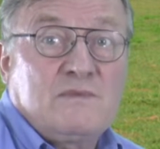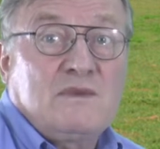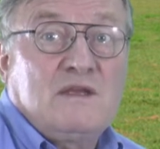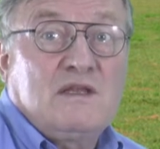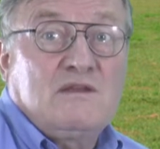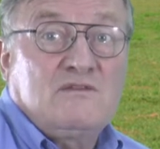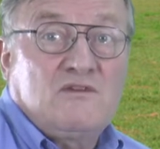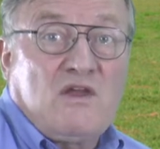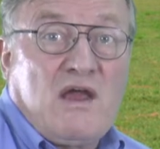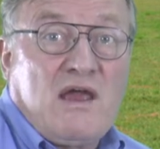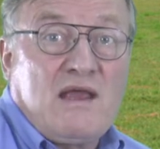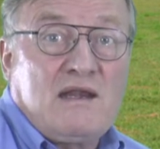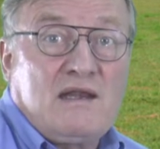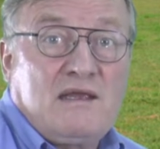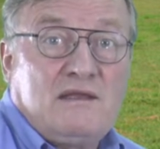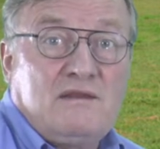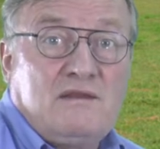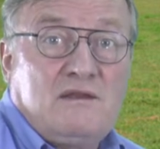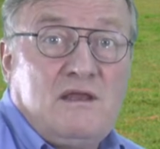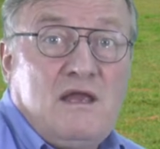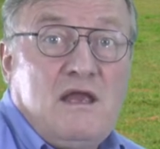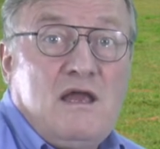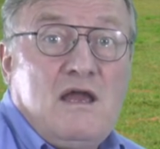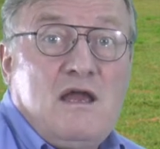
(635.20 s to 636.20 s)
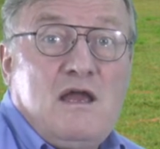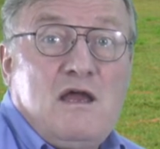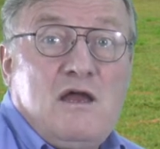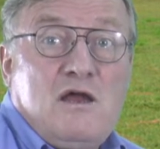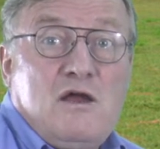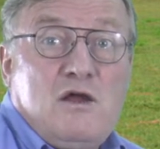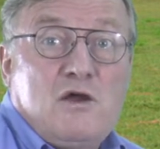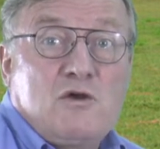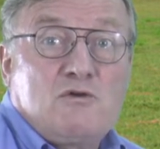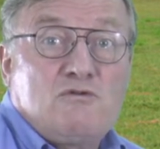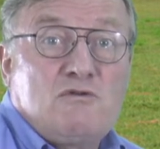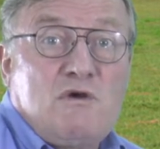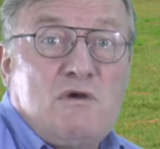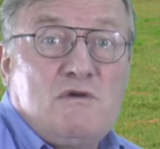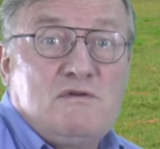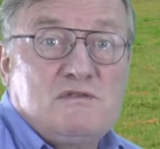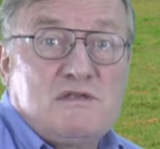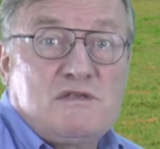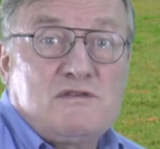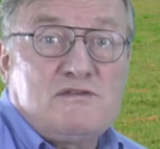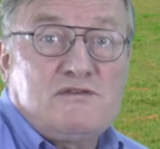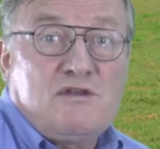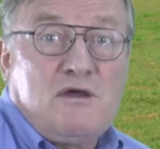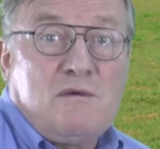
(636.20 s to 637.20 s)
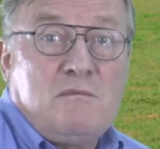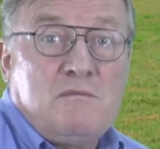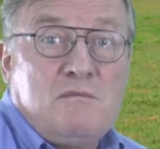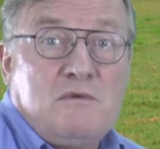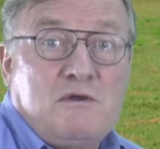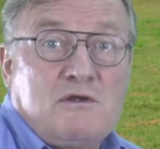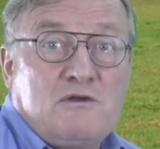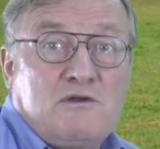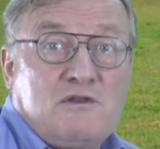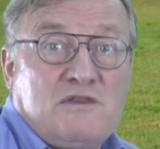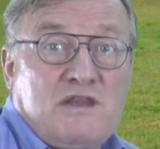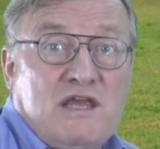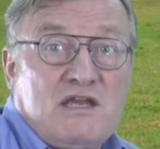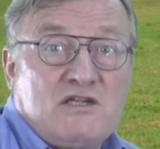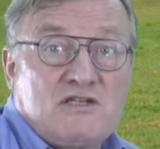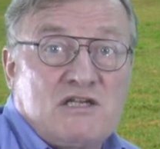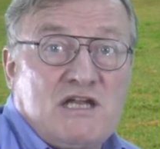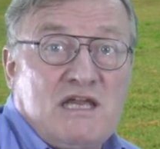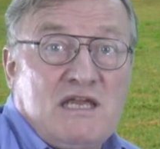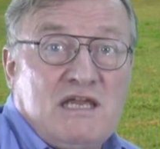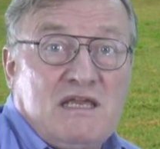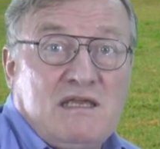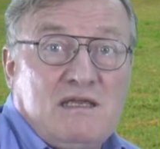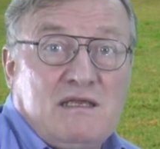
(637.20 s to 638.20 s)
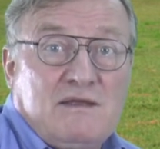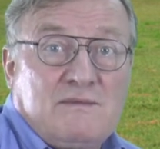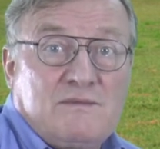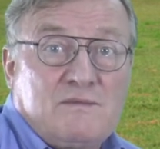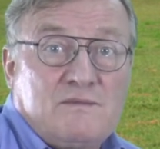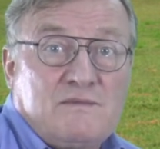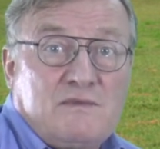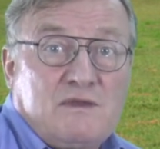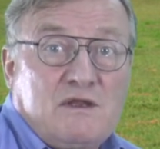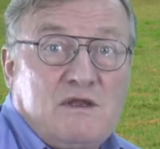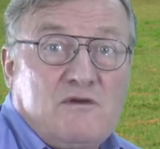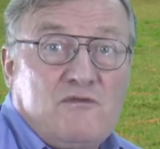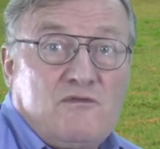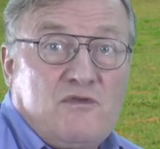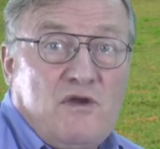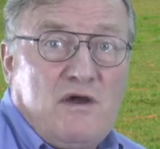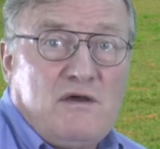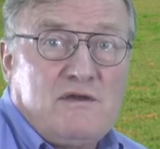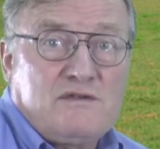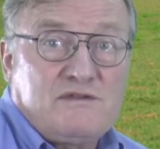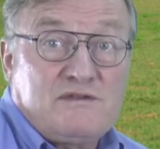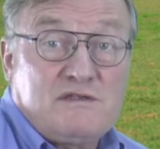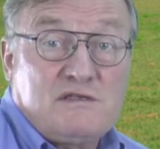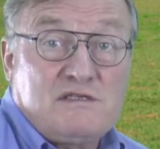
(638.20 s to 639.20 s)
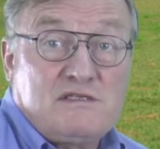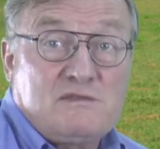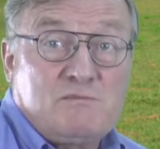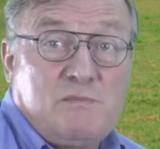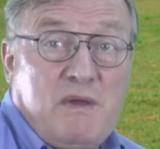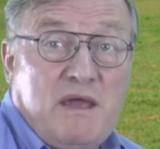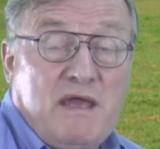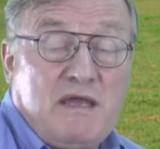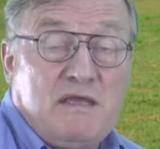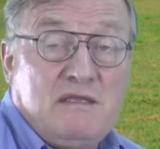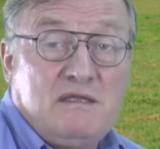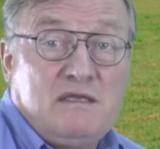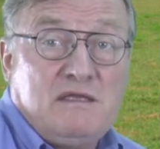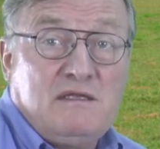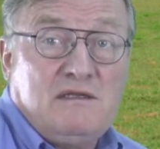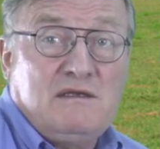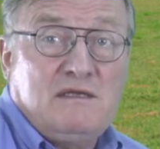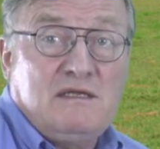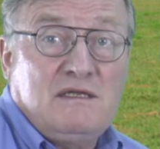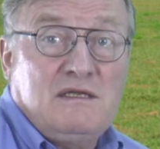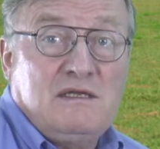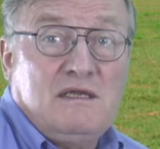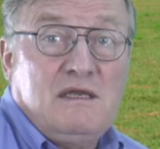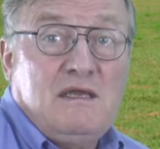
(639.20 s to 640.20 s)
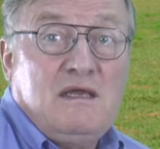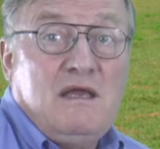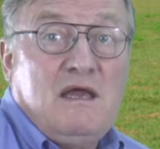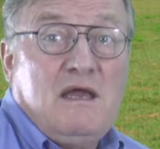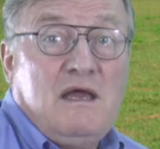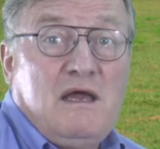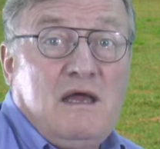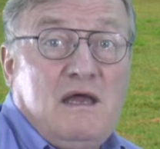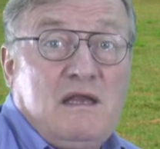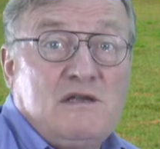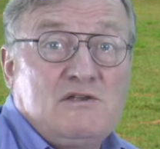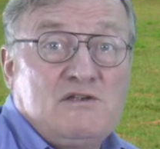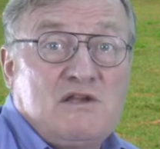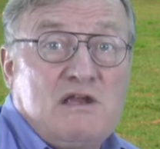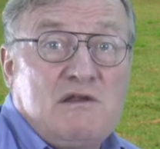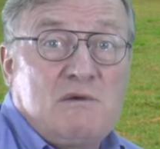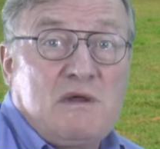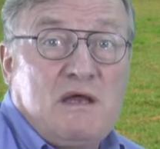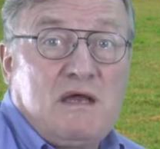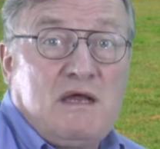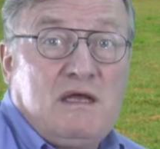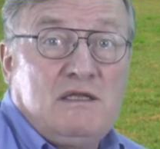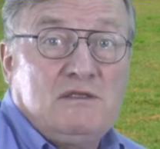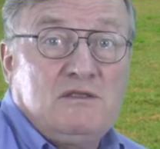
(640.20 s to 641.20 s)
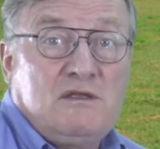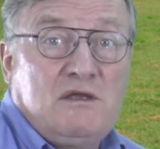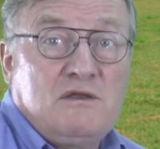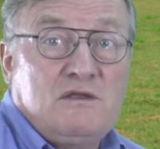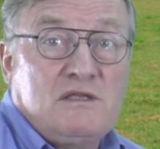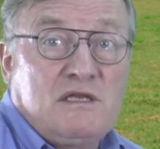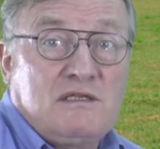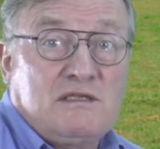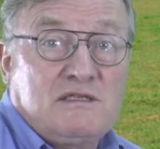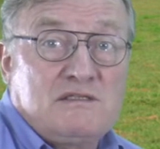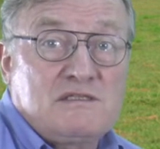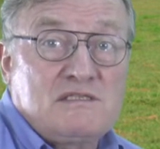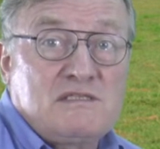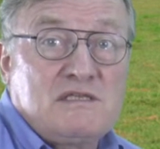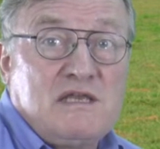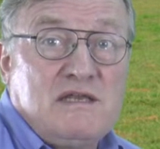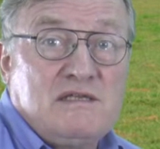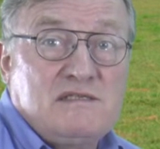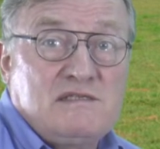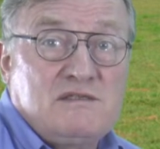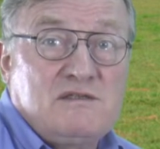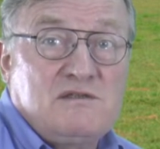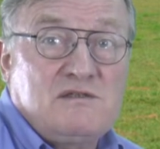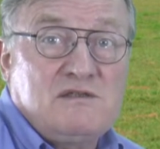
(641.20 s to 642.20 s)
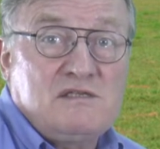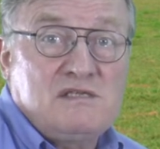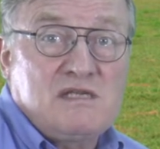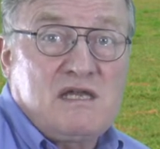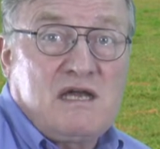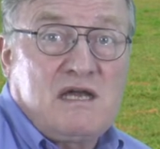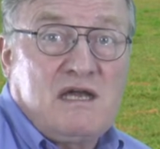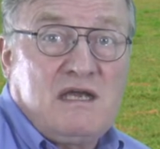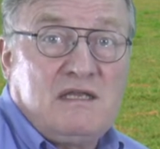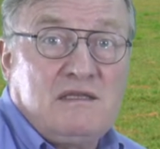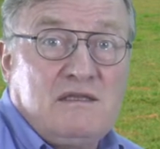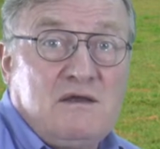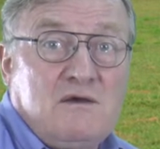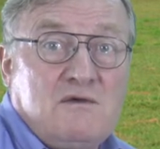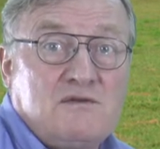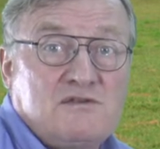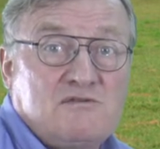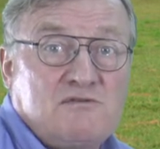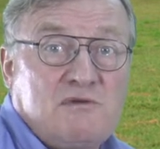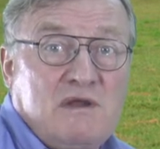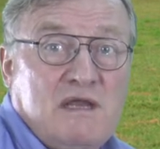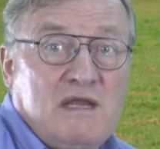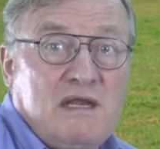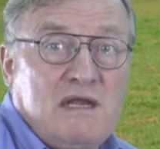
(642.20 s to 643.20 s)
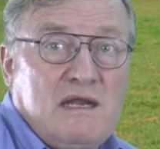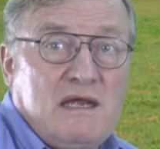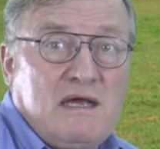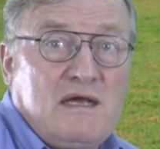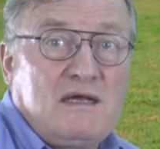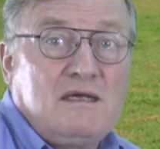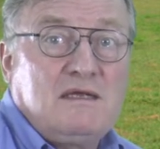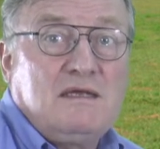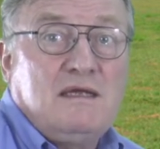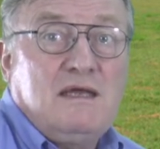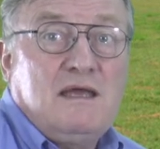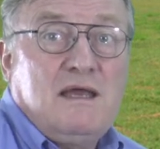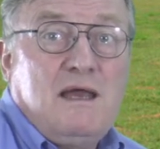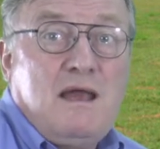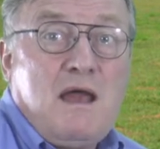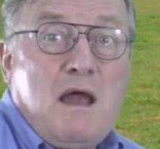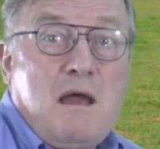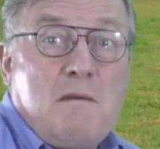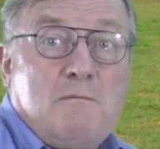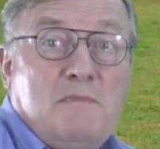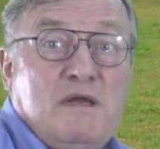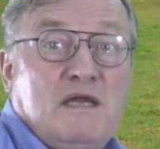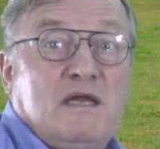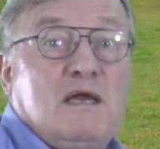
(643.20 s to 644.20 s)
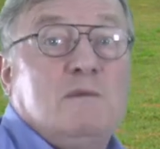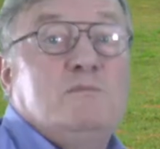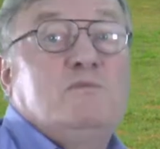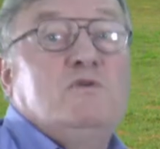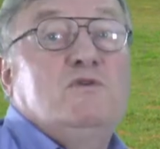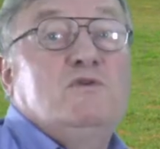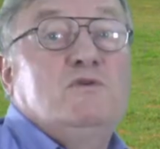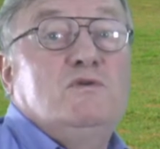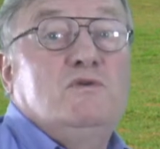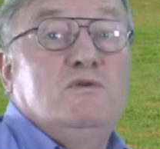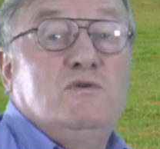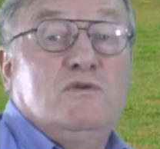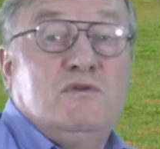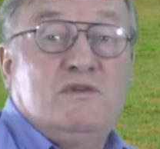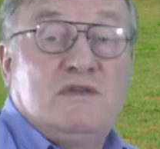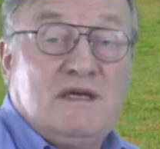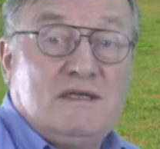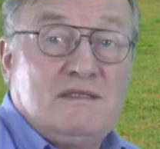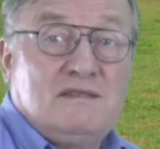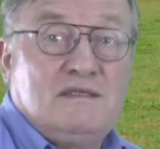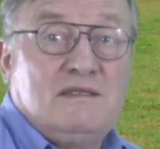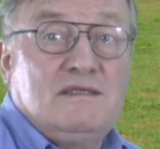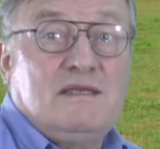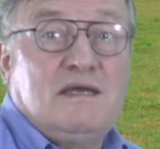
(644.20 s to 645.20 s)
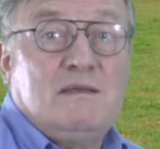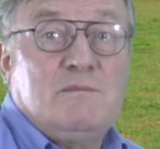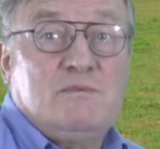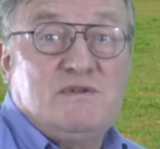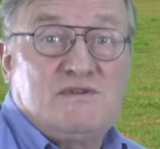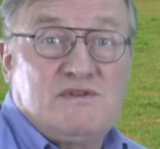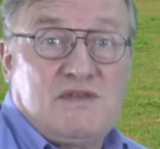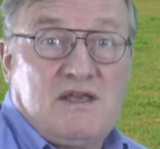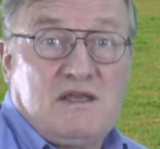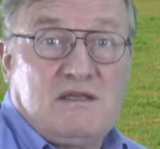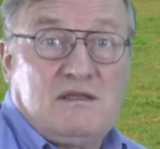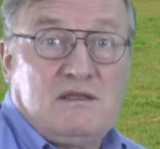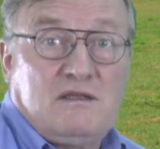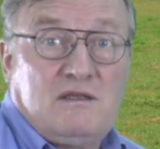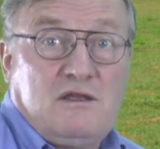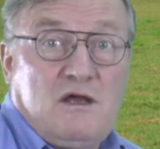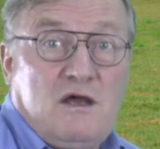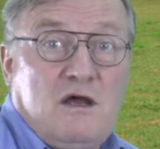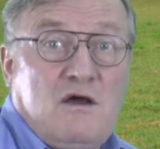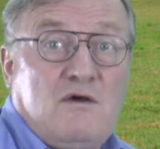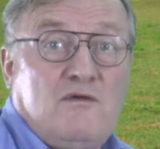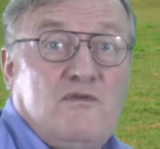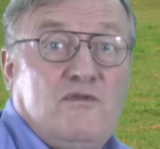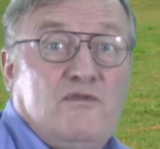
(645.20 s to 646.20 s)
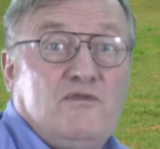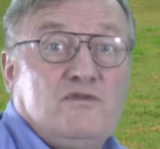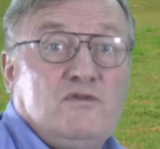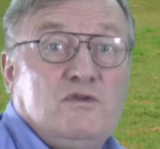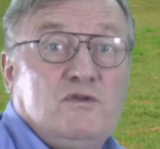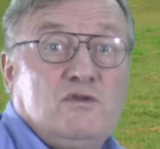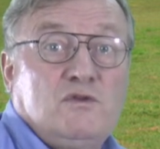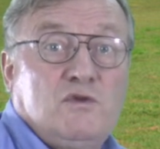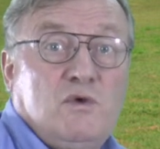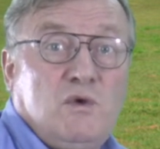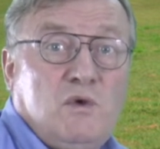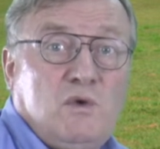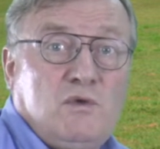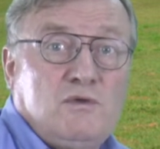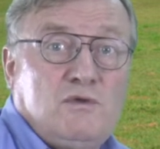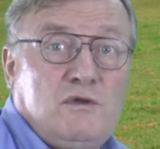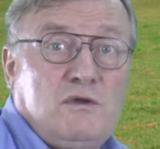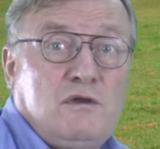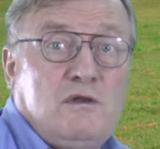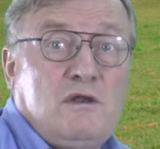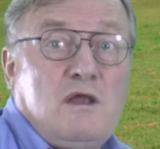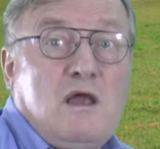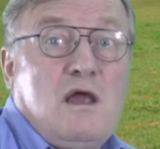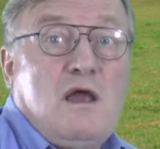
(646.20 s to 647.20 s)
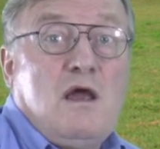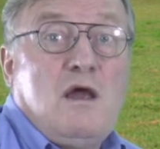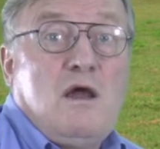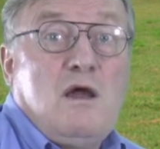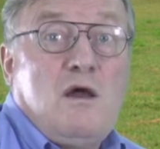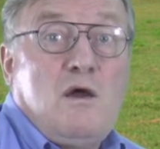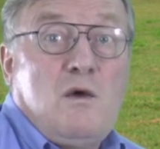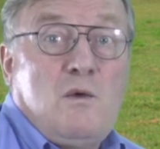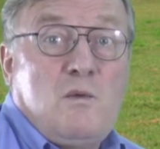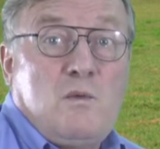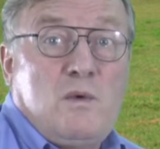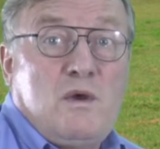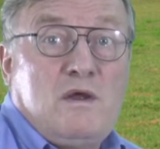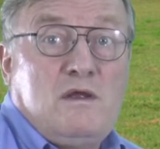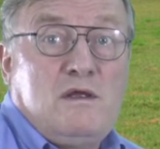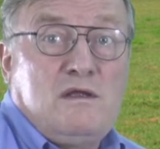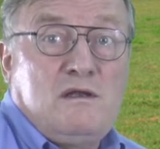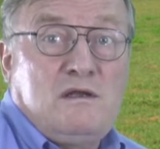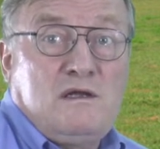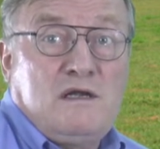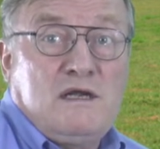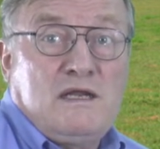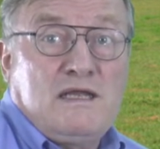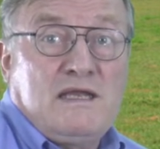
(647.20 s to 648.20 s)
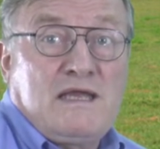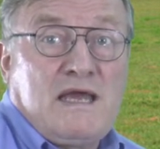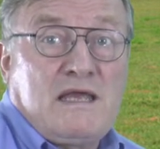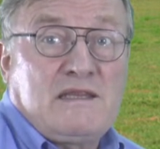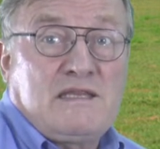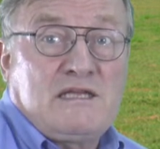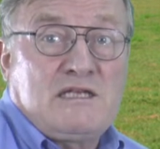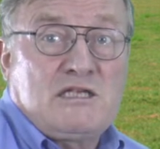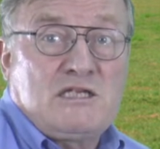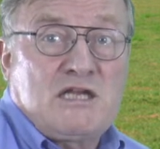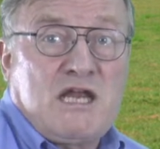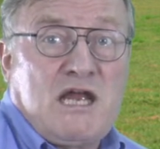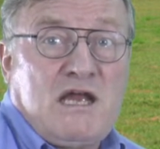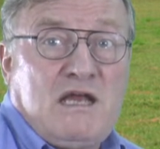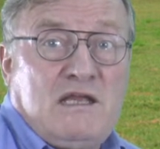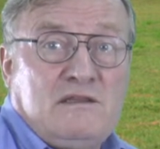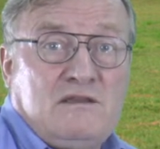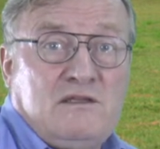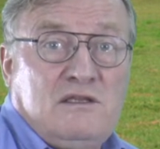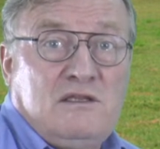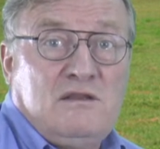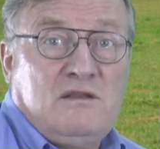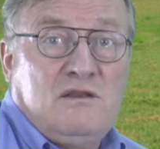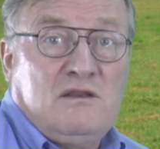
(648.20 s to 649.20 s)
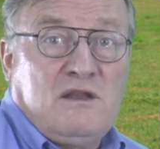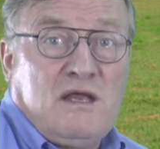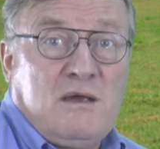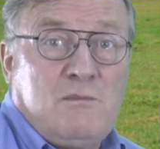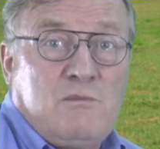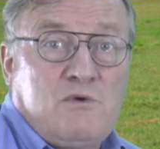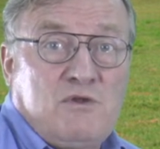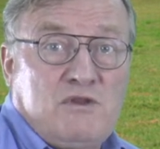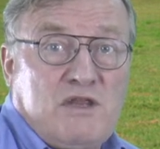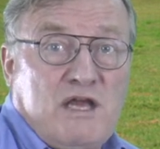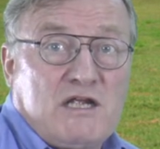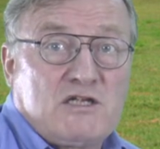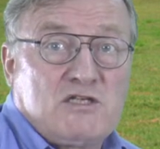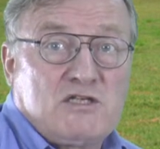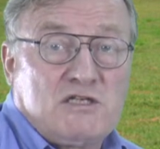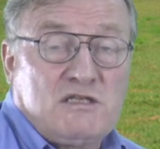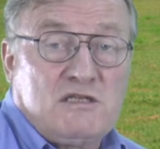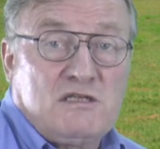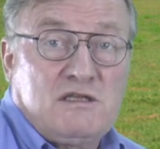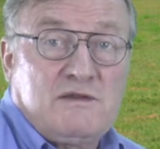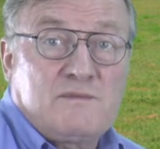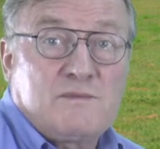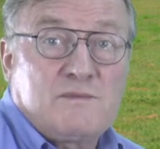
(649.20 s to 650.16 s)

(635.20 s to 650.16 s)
Thailand grows some Grenache Gris. France, Spain, Italy, Algeria, the United States, Tunisia and Australia make up to 99% of the total world Garnacha Tinta production,